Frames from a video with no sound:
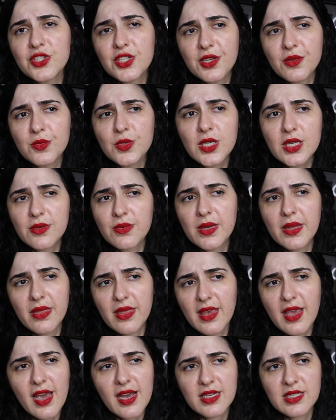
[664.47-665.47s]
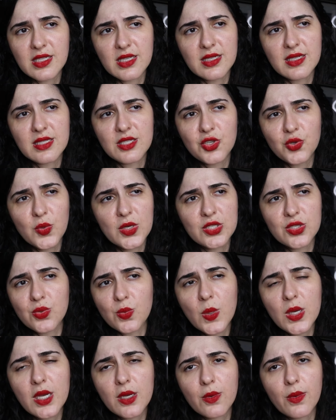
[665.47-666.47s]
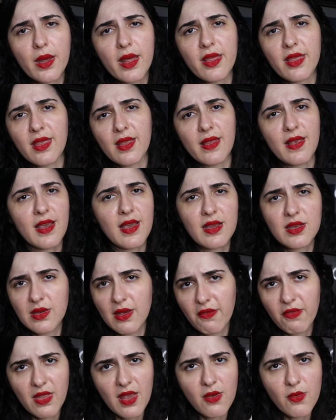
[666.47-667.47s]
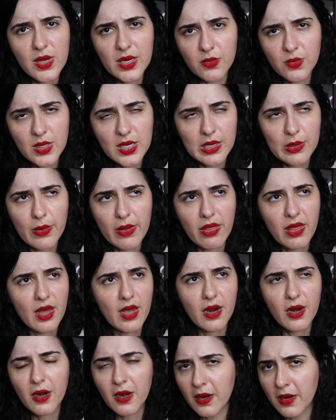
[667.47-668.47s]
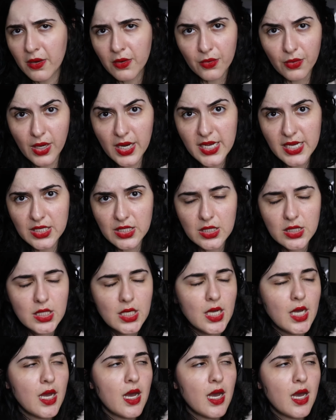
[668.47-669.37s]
She can work with the actors she wants to work with, and if they want to work with her, great.